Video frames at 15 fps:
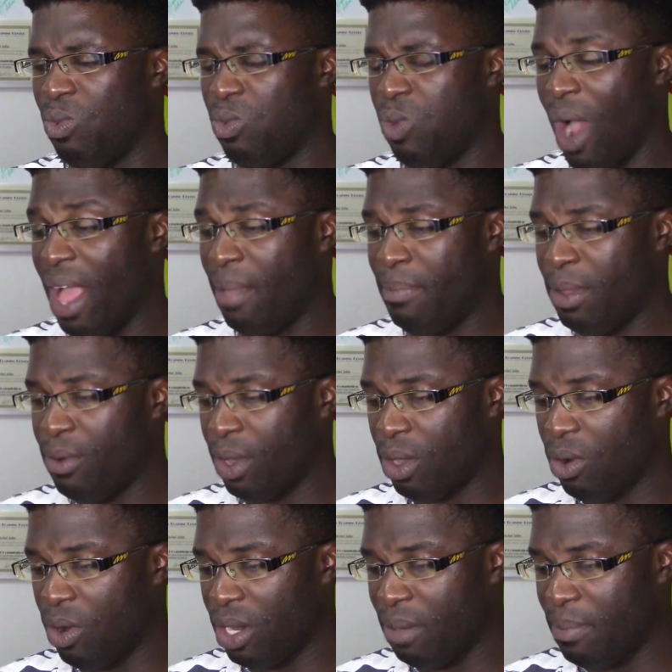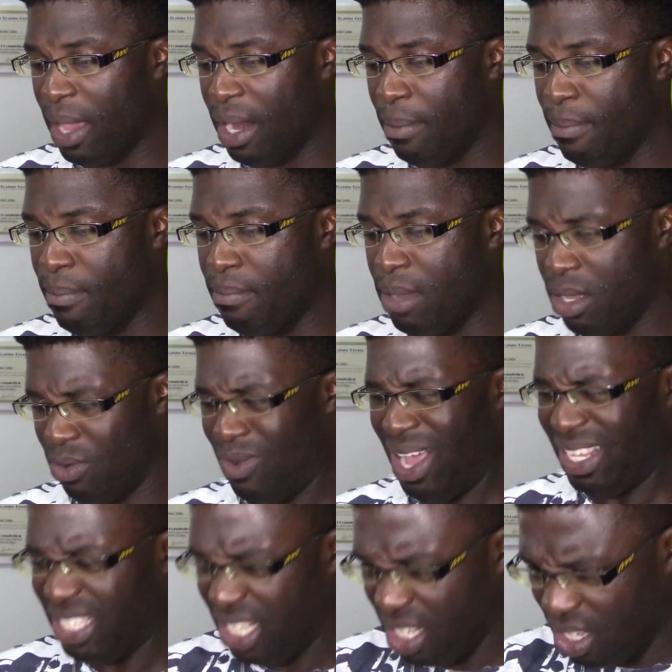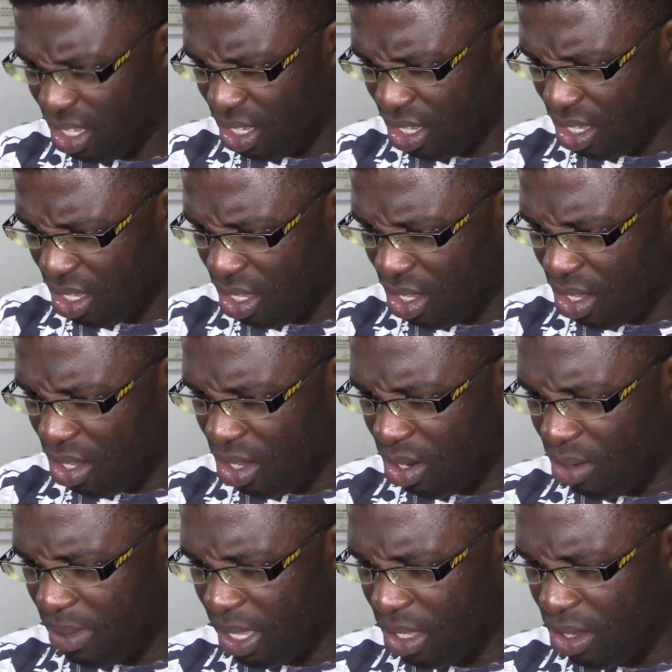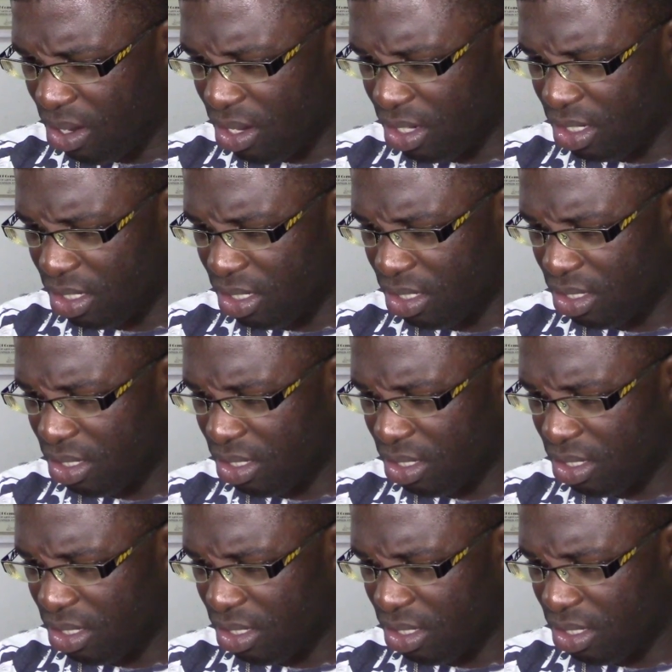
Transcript: while being recorded by the what? Oh my gosh!